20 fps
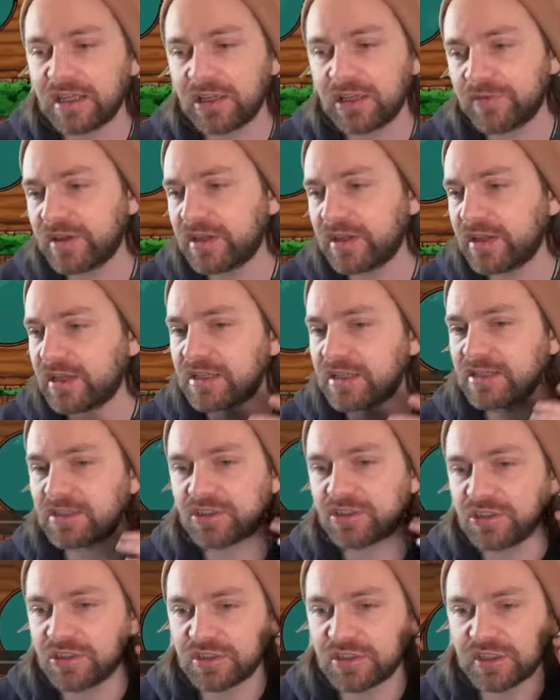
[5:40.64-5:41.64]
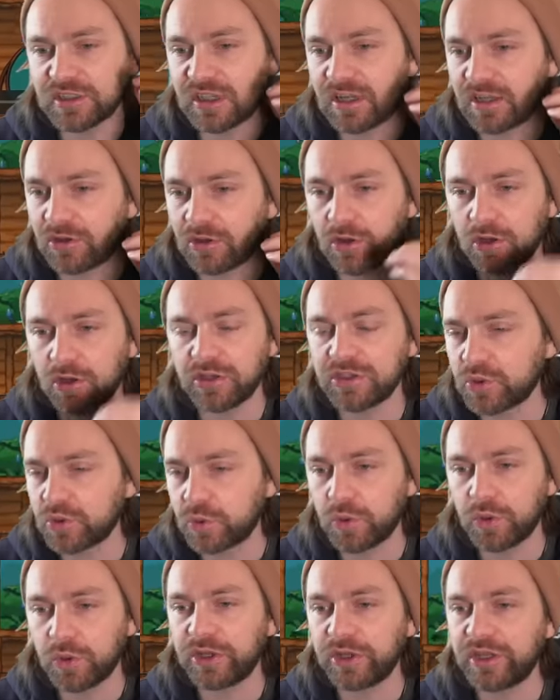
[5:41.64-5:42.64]
of it. It's just kind of got its
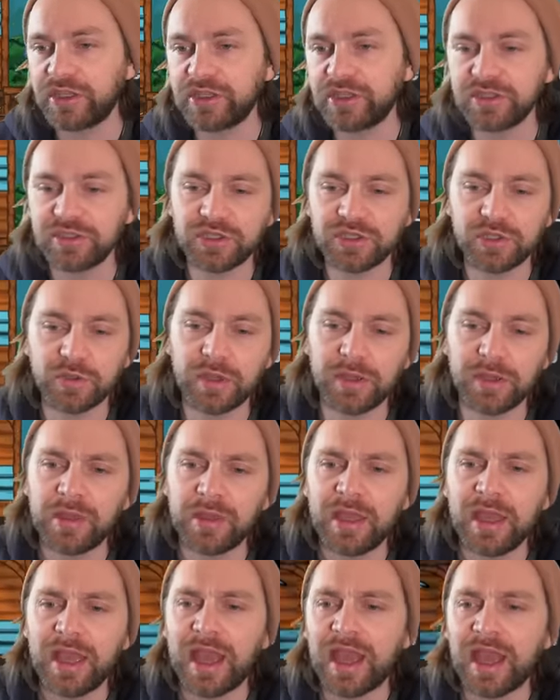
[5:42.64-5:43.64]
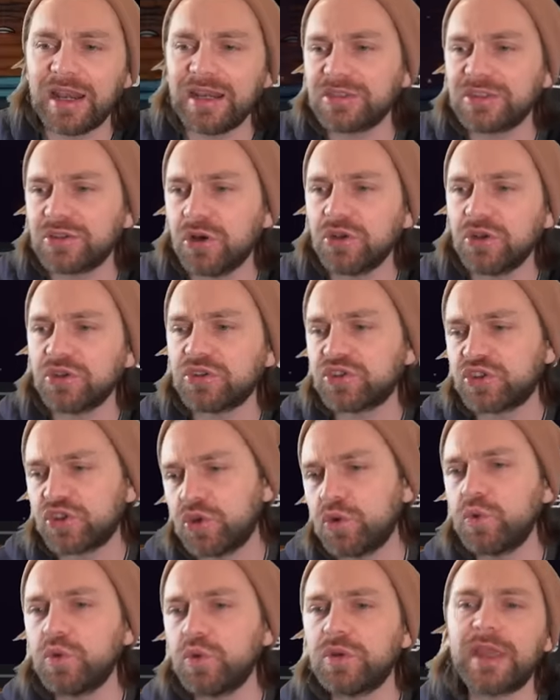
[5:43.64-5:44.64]
quirkiness to it, and it's got
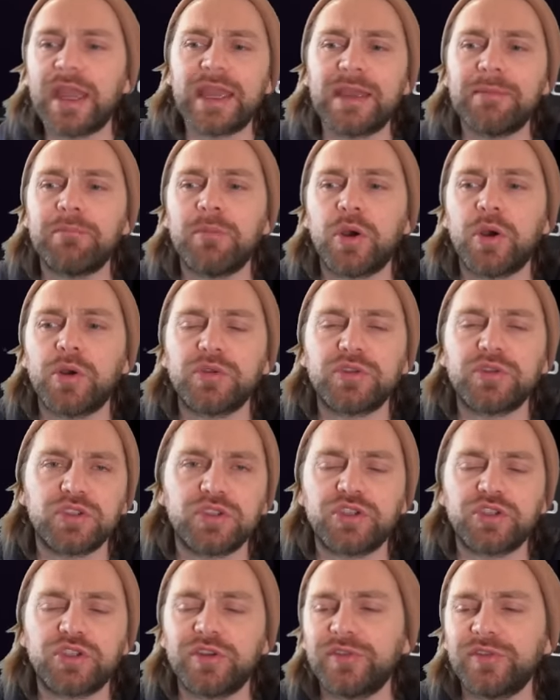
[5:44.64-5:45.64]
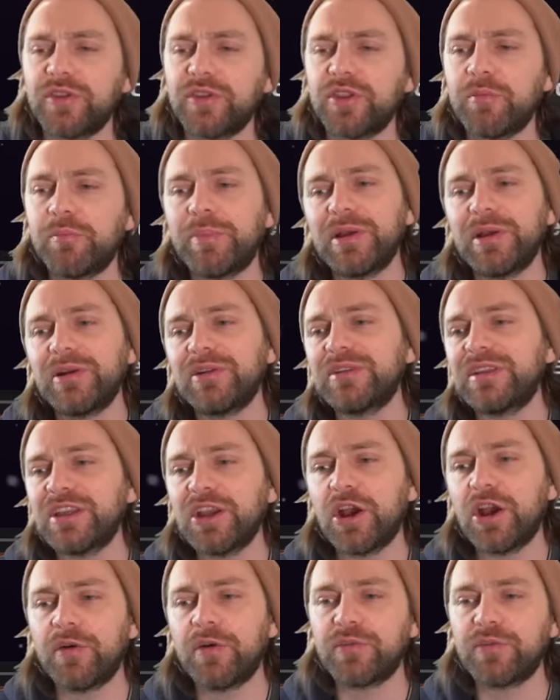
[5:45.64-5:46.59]
two game modes. So you've got the building of